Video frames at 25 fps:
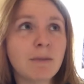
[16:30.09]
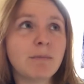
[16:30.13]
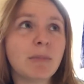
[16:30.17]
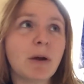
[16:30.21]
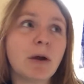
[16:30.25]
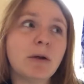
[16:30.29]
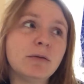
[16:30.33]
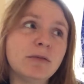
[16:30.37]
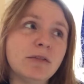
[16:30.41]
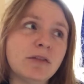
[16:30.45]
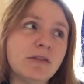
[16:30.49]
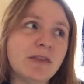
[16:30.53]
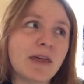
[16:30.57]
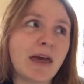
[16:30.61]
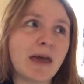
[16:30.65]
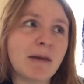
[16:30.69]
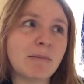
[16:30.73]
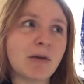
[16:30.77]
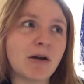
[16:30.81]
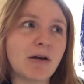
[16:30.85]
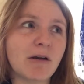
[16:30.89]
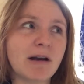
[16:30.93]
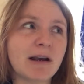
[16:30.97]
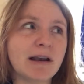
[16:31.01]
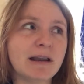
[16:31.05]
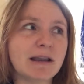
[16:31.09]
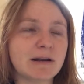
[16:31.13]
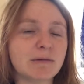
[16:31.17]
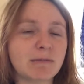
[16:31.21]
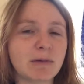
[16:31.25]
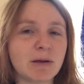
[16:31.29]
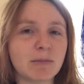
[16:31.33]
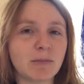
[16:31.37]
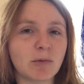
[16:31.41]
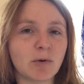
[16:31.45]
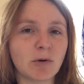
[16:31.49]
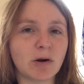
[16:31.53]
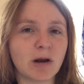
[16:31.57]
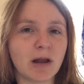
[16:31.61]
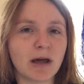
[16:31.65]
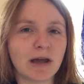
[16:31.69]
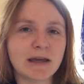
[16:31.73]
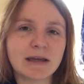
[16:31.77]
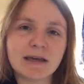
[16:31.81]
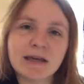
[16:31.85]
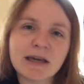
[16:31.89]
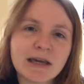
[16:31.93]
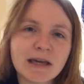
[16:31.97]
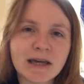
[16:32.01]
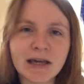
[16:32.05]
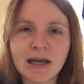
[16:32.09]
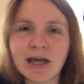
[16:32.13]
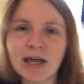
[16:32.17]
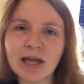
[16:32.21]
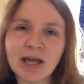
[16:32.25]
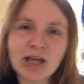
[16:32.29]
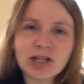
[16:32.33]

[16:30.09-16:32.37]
Both of them are a little bit more like